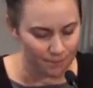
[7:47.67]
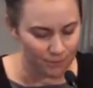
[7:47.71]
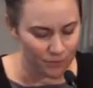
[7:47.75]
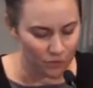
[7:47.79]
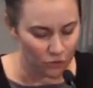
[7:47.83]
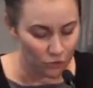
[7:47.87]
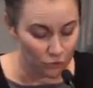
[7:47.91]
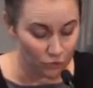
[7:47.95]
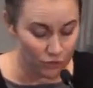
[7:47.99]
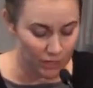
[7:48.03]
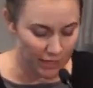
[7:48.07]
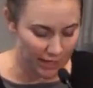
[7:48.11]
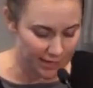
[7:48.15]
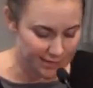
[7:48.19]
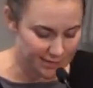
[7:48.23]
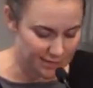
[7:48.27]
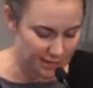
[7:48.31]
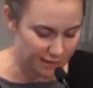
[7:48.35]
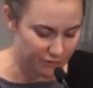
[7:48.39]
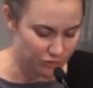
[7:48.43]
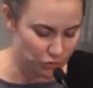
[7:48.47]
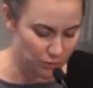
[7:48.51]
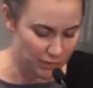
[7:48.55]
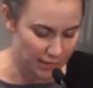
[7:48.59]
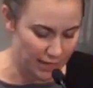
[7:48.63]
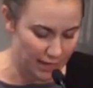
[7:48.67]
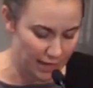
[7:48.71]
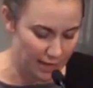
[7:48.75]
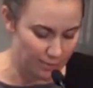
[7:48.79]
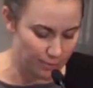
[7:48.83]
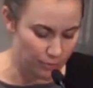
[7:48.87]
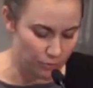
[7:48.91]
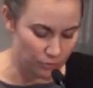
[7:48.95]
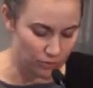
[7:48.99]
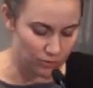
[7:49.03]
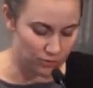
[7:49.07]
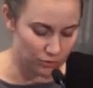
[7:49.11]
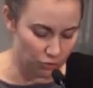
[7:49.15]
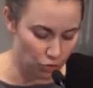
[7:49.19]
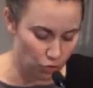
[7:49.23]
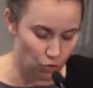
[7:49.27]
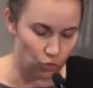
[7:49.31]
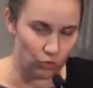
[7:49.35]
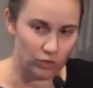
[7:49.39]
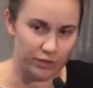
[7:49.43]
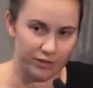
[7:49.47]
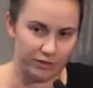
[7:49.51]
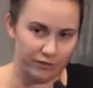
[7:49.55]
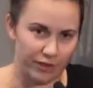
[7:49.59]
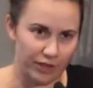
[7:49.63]
using our stuff to enable
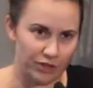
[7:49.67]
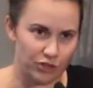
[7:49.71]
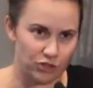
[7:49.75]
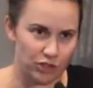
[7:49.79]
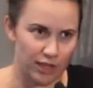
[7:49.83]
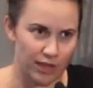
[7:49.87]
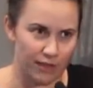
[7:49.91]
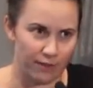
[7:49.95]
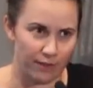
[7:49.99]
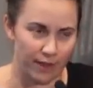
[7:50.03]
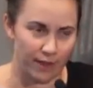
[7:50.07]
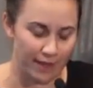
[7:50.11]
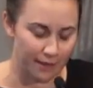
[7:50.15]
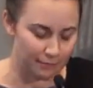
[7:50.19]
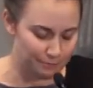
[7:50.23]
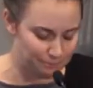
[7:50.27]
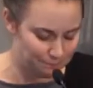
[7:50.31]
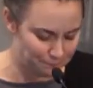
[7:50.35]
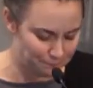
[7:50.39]
cool innovation out there.